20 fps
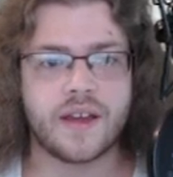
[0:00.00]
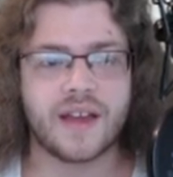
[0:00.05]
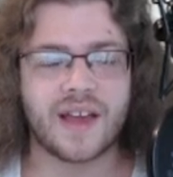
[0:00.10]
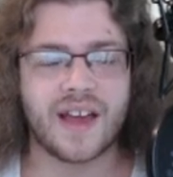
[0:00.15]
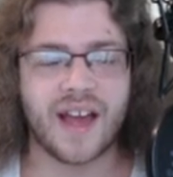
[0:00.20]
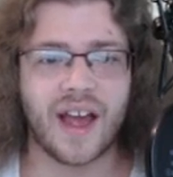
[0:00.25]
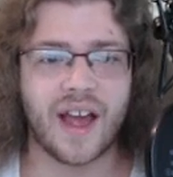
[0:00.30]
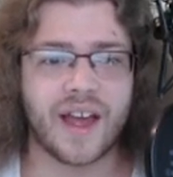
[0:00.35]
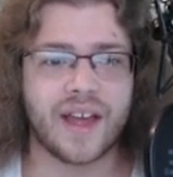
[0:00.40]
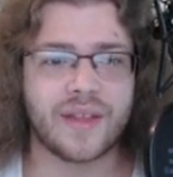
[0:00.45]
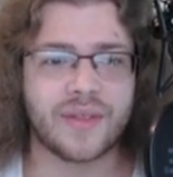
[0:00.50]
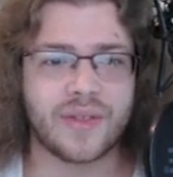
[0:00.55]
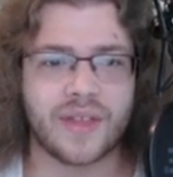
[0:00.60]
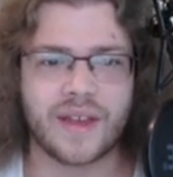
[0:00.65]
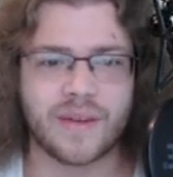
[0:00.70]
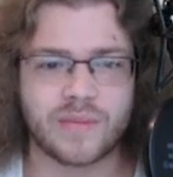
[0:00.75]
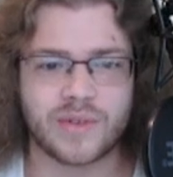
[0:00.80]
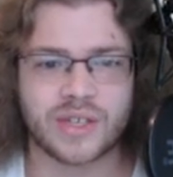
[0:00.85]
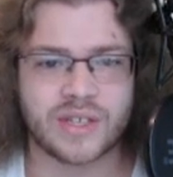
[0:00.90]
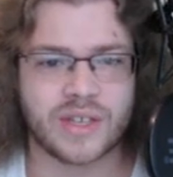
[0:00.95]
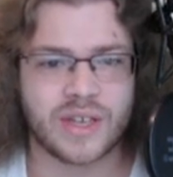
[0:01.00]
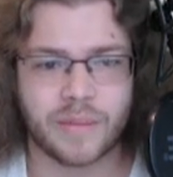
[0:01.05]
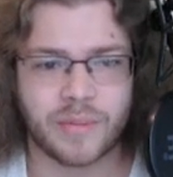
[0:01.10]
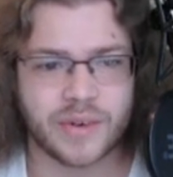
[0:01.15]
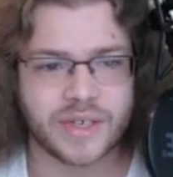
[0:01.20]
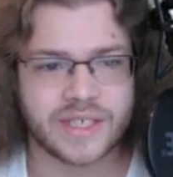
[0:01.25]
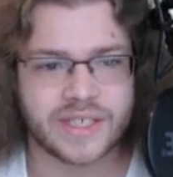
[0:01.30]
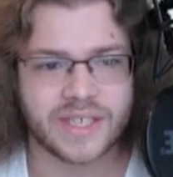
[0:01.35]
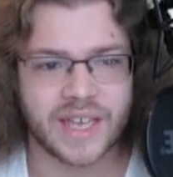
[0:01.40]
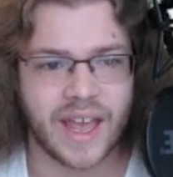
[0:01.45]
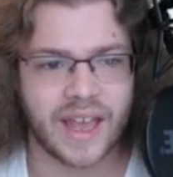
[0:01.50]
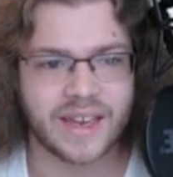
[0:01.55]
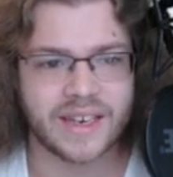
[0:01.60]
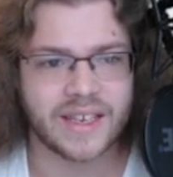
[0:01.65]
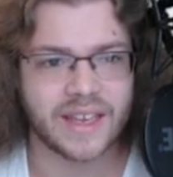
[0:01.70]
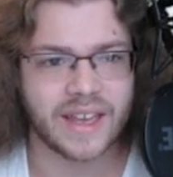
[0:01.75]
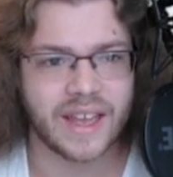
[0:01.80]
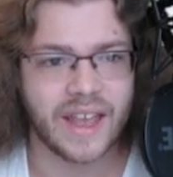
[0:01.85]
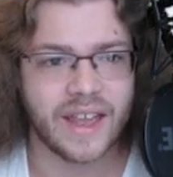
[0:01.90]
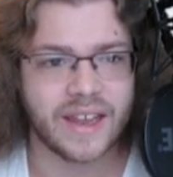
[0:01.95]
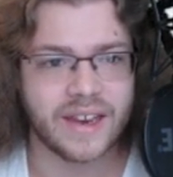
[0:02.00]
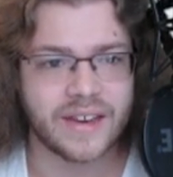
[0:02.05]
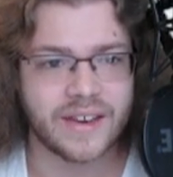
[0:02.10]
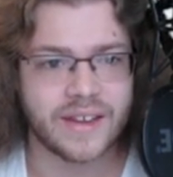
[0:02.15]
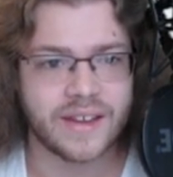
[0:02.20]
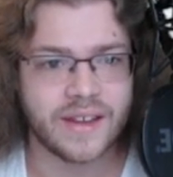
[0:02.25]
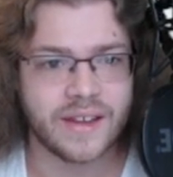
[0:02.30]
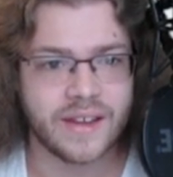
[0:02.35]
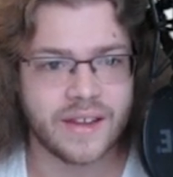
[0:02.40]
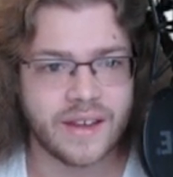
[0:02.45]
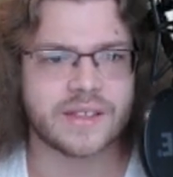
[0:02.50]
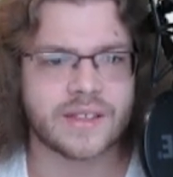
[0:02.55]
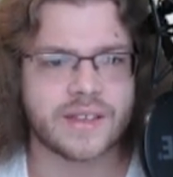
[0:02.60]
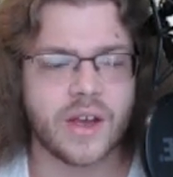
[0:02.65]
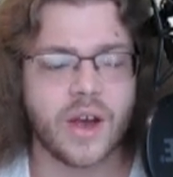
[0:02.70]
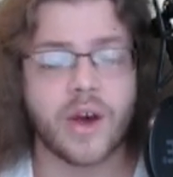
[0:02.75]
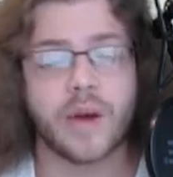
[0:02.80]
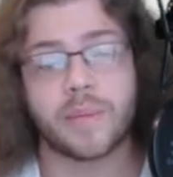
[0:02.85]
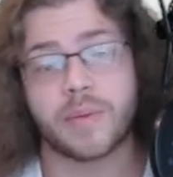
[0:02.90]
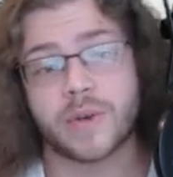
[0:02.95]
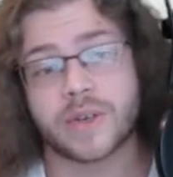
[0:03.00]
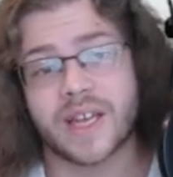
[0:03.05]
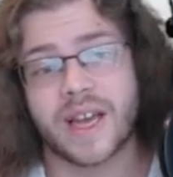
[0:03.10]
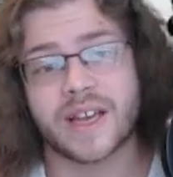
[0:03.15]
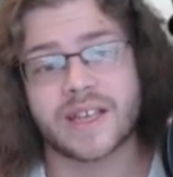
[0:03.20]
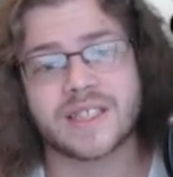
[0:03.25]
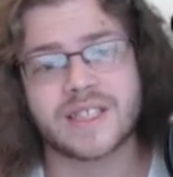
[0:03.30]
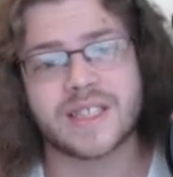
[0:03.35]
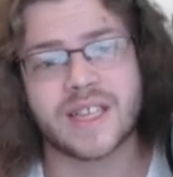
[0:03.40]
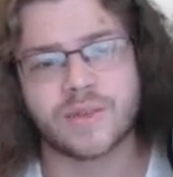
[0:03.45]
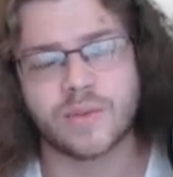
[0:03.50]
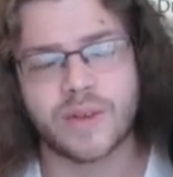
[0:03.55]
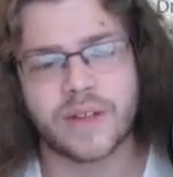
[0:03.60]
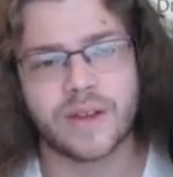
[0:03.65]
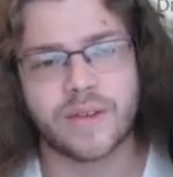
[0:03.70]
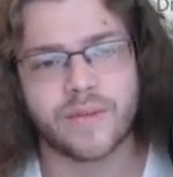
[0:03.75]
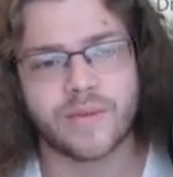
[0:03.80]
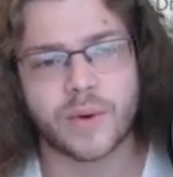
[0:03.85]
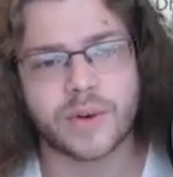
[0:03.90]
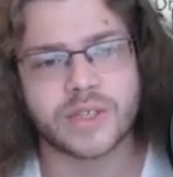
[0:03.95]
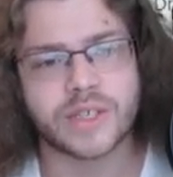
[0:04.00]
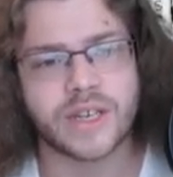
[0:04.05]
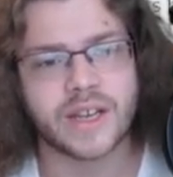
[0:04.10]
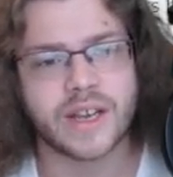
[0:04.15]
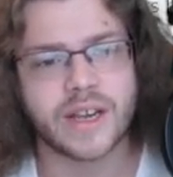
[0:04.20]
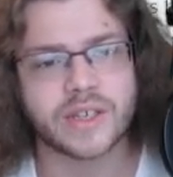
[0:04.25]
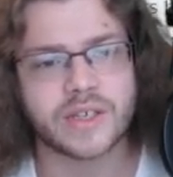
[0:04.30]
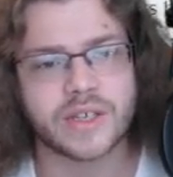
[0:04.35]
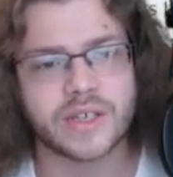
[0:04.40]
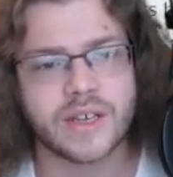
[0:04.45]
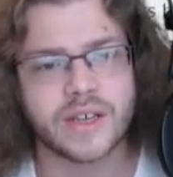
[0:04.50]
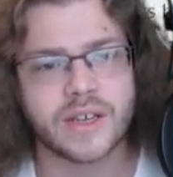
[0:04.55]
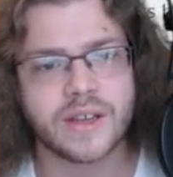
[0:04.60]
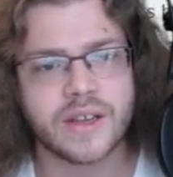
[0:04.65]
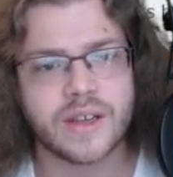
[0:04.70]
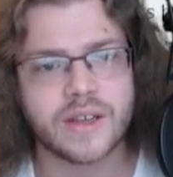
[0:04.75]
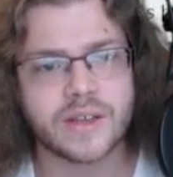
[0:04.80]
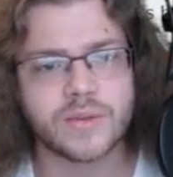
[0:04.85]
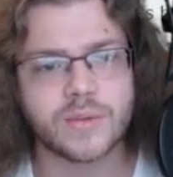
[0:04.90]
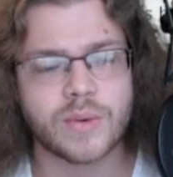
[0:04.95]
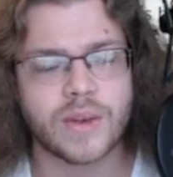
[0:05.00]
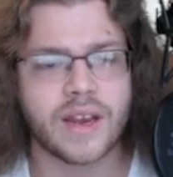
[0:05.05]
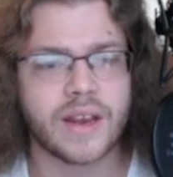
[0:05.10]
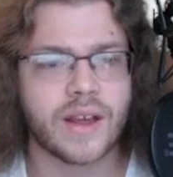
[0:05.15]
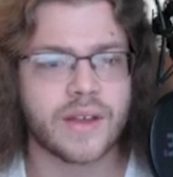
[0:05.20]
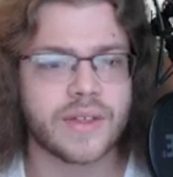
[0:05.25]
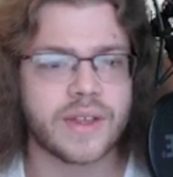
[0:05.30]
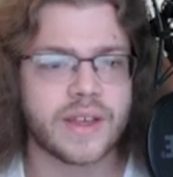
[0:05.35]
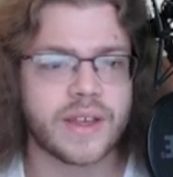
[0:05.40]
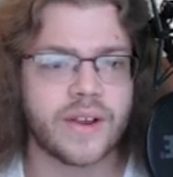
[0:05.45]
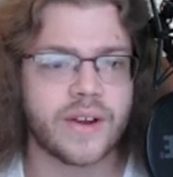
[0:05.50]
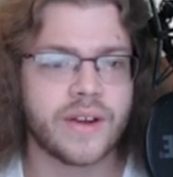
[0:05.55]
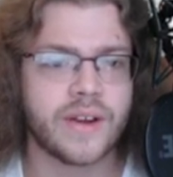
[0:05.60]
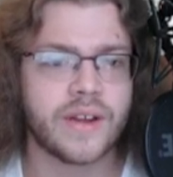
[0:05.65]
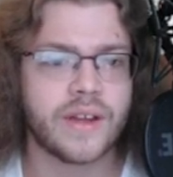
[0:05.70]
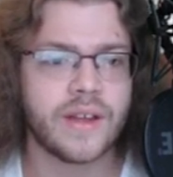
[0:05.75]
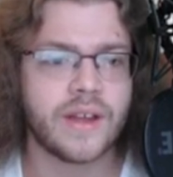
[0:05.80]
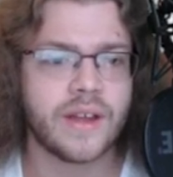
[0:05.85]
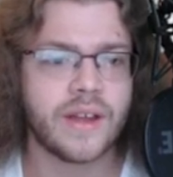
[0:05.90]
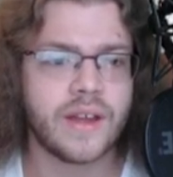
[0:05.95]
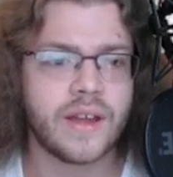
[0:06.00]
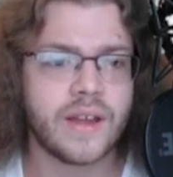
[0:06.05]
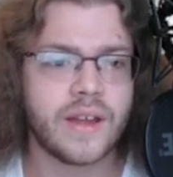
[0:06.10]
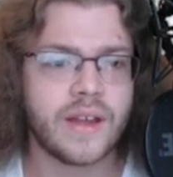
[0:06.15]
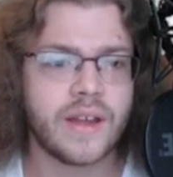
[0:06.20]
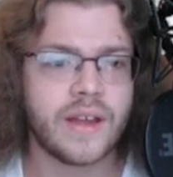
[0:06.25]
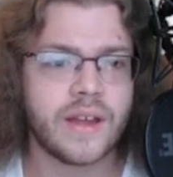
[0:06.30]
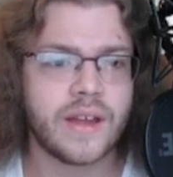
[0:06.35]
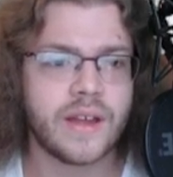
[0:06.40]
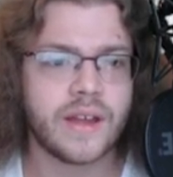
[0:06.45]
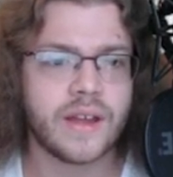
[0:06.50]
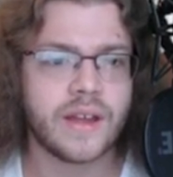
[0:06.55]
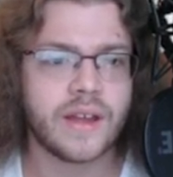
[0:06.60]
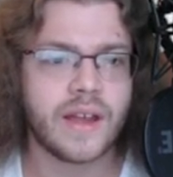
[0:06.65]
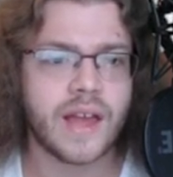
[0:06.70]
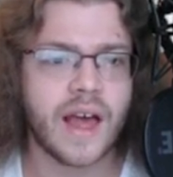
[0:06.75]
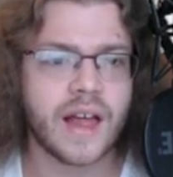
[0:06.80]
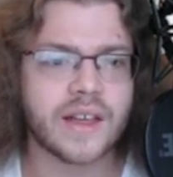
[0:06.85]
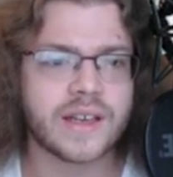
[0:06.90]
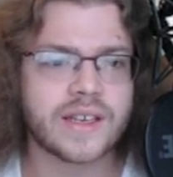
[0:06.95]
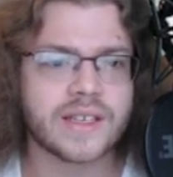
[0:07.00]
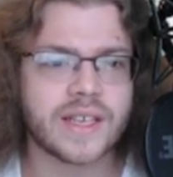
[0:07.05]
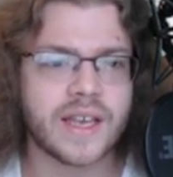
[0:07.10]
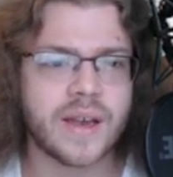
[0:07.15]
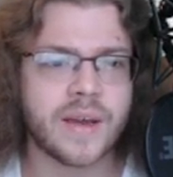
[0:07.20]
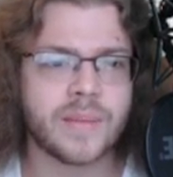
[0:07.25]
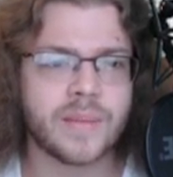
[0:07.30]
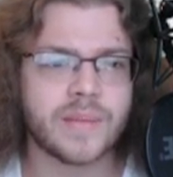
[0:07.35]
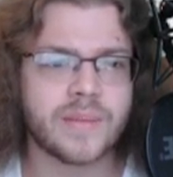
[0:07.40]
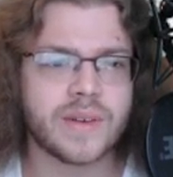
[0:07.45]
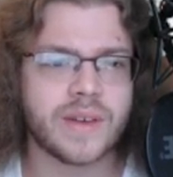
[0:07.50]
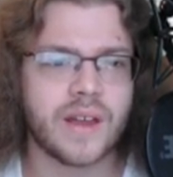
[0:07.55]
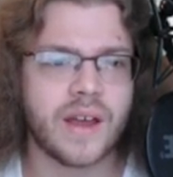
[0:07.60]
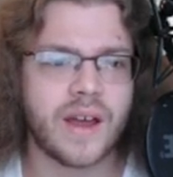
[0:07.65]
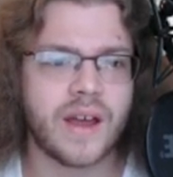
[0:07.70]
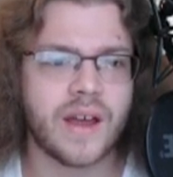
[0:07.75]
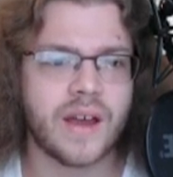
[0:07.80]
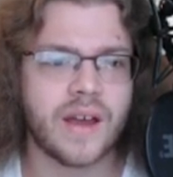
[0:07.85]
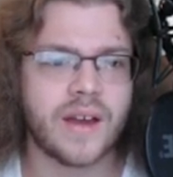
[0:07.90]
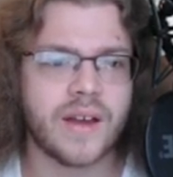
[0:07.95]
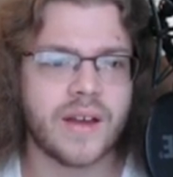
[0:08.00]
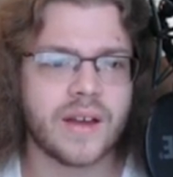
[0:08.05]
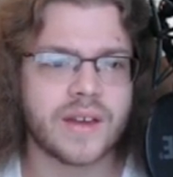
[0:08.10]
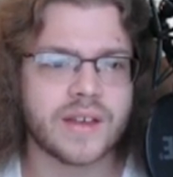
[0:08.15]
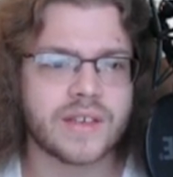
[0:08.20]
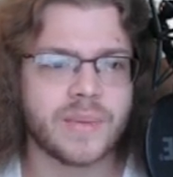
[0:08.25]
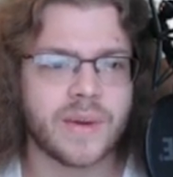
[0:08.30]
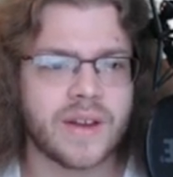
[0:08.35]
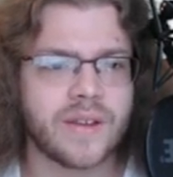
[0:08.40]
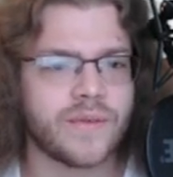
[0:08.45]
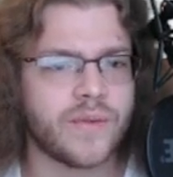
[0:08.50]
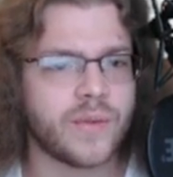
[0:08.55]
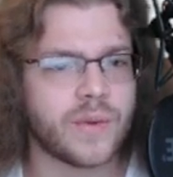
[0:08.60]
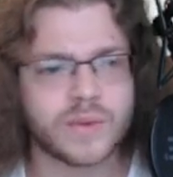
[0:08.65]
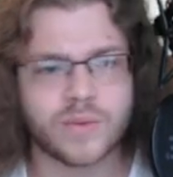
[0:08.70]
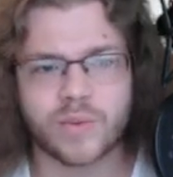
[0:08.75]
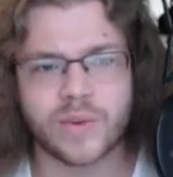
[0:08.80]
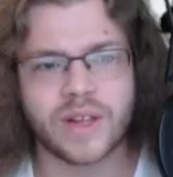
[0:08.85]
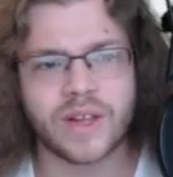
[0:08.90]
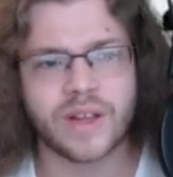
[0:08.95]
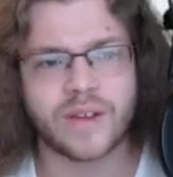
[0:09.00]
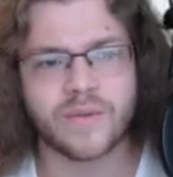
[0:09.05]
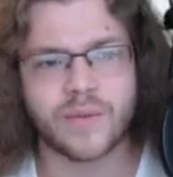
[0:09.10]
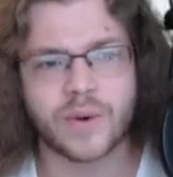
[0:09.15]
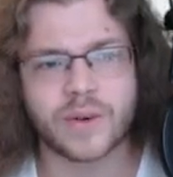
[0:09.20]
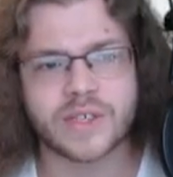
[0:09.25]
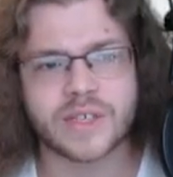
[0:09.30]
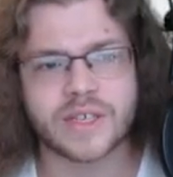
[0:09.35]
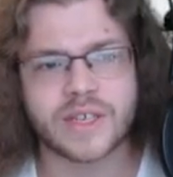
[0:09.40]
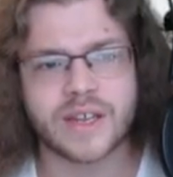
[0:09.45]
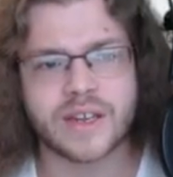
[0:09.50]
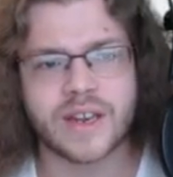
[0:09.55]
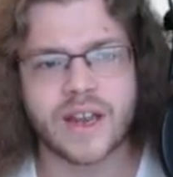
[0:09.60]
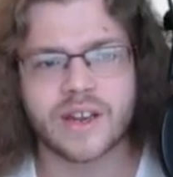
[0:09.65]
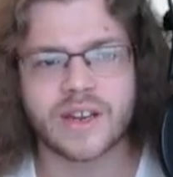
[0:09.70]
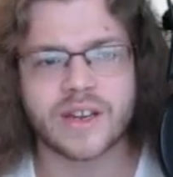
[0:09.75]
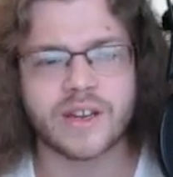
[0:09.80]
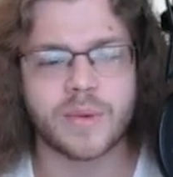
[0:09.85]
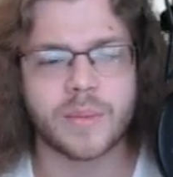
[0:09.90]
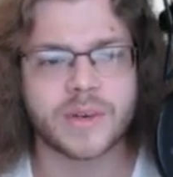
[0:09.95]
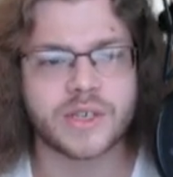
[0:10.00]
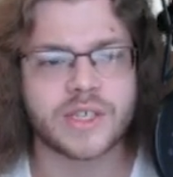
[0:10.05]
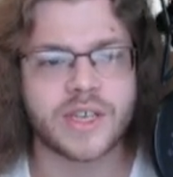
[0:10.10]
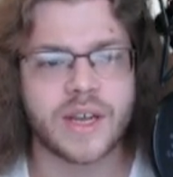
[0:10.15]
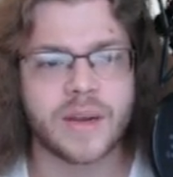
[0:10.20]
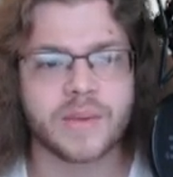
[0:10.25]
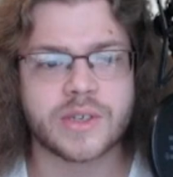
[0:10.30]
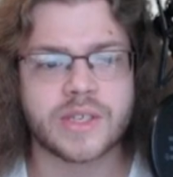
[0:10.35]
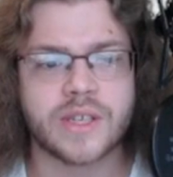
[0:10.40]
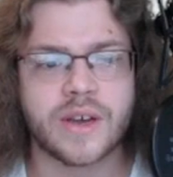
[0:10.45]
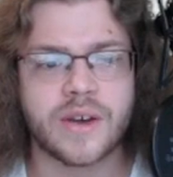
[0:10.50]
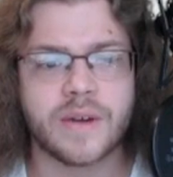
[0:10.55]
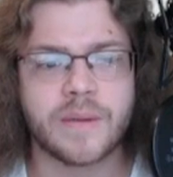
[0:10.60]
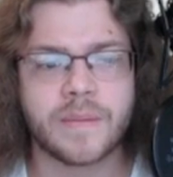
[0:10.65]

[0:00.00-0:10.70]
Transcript: I think I'm just gonna protect again. Oh, it protects. That's really unfortunate actually. So we get nothing here. Alakazam, Expanding Force, really unfortunate. Not gonna do much damage though.